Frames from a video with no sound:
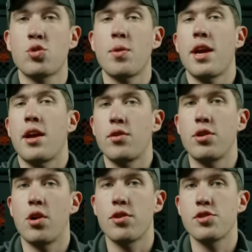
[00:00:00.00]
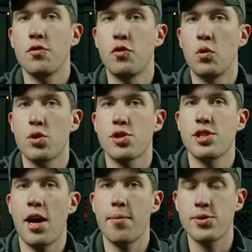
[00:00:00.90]
300 yards for
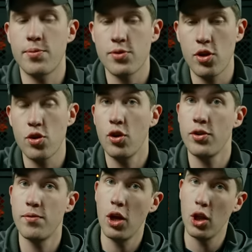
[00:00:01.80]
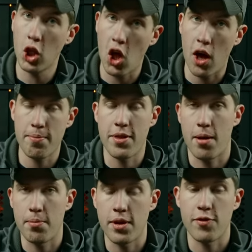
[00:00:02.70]
subs. So you could lob
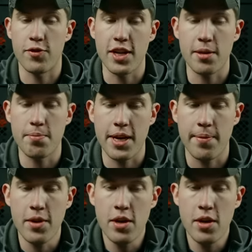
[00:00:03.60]
them if need be.